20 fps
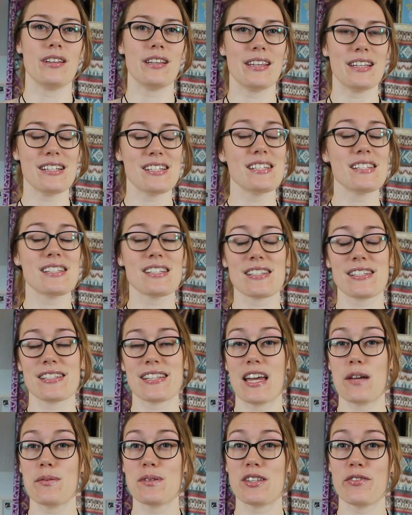This is the
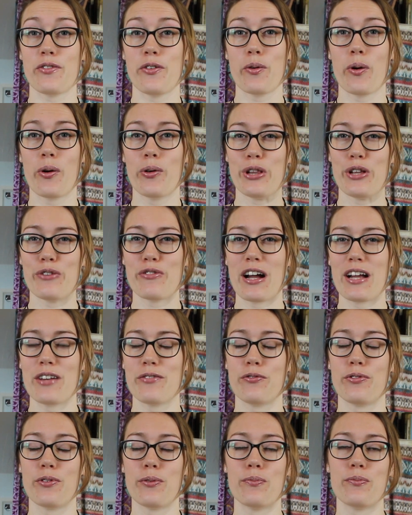same as if you're only writing
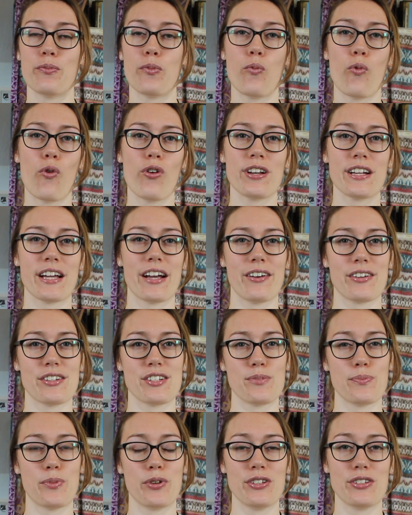from one
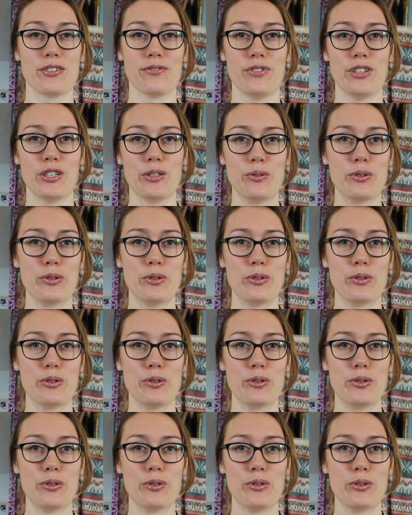character's point of view.